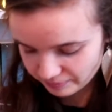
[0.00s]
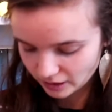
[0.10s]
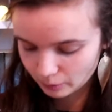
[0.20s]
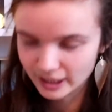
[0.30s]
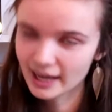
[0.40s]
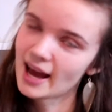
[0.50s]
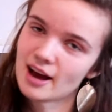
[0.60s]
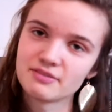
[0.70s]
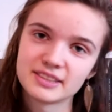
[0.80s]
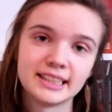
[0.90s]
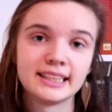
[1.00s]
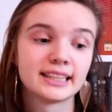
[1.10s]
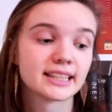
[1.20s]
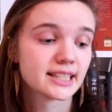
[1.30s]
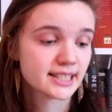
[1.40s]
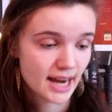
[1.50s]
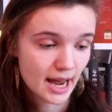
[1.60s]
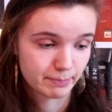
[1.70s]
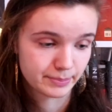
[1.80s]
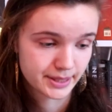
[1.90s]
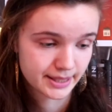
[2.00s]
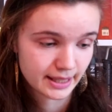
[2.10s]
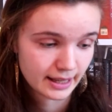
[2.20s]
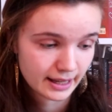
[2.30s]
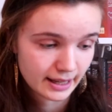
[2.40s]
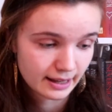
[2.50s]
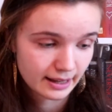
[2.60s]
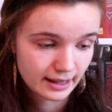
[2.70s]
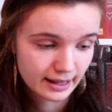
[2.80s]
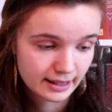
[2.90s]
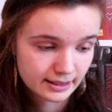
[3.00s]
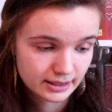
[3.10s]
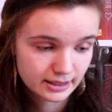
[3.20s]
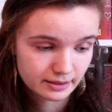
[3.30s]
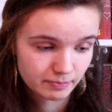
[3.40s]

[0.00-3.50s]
We have the tabs, and